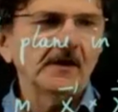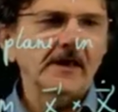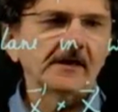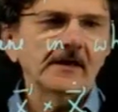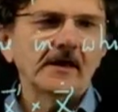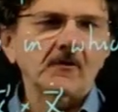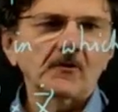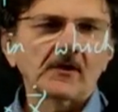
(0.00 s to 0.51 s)

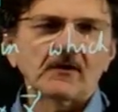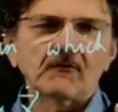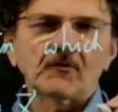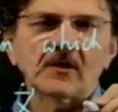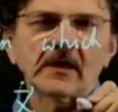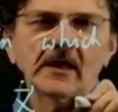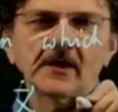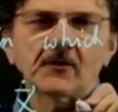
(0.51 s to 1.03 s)
and now we,
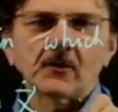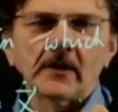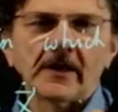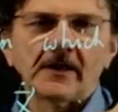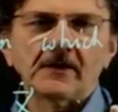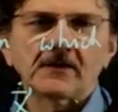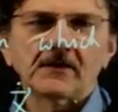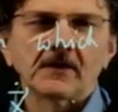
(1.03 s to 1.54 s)
we
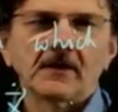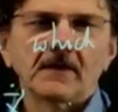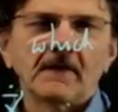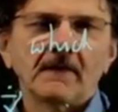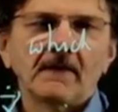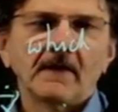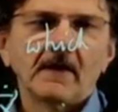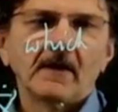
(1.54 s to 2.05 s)
calculate
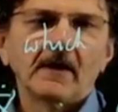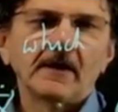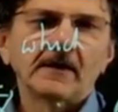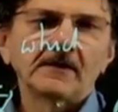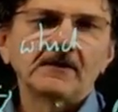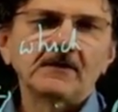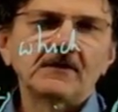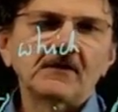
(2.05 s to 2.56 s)
uh,
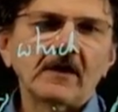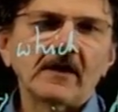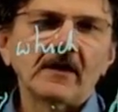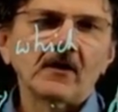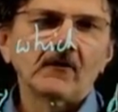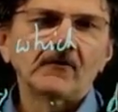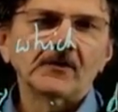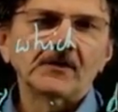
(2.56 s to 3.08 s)

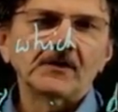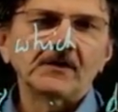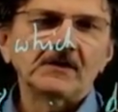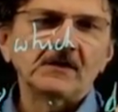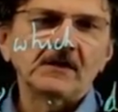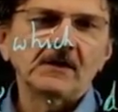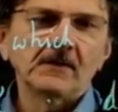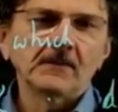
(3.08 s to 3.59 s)
dj over
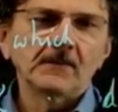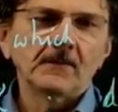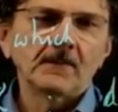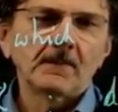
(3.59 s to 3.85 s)
dt.